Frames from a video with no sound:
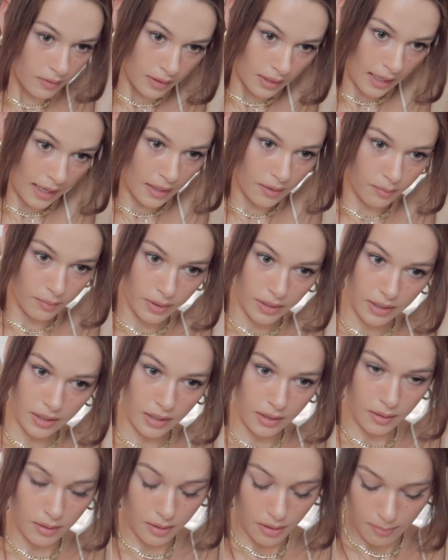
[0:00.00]
Then we're
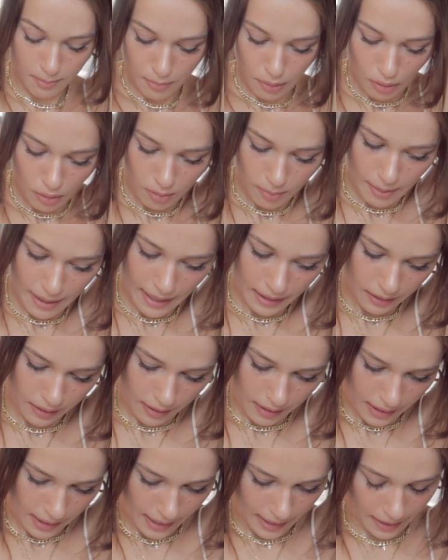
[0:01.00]
gonna pull back
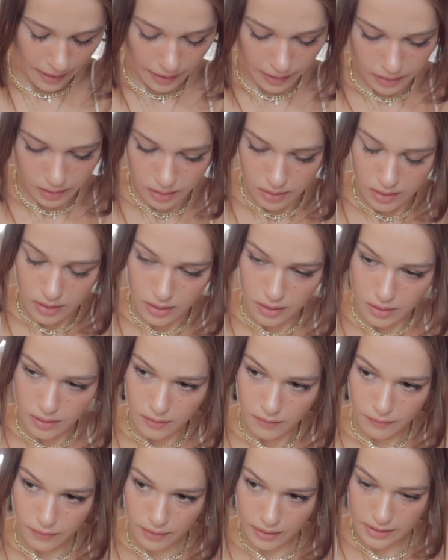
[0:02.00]
our hair
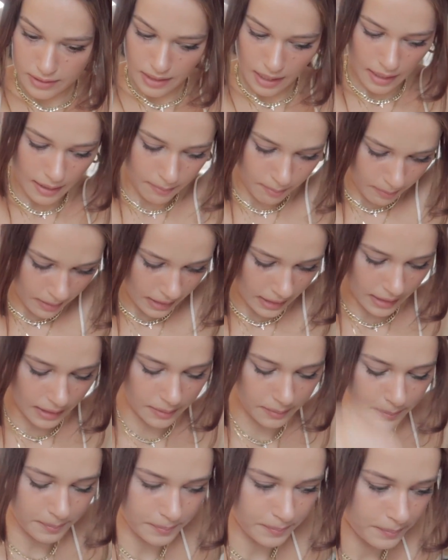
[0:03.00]
for the time
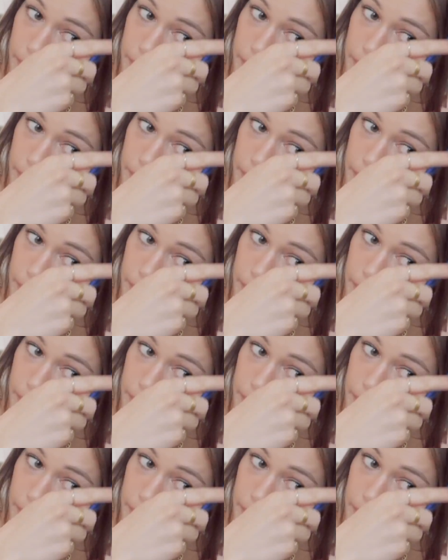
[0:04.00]
being.